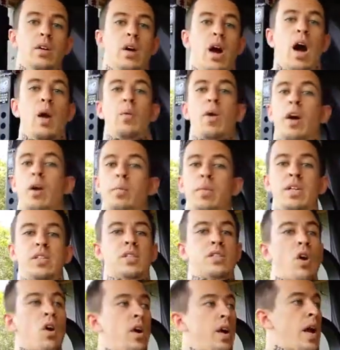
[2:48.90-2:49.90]
I recommend
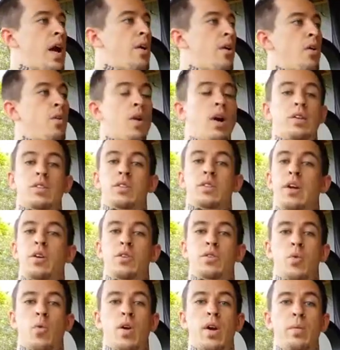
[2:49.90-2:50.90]
starting out at around 10 or
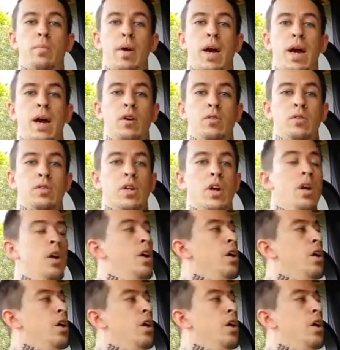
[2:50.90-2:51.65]
20 pounds.